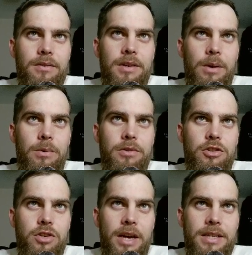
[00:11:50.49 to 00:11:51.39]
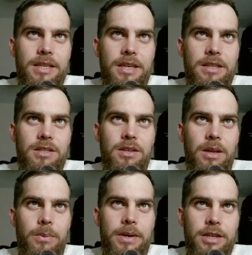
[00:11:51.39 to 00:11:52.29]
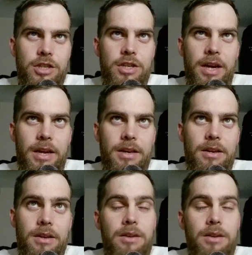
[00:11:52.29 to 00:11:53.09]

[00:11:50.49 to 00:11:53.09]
Yeah, we're retracting it so that we can check.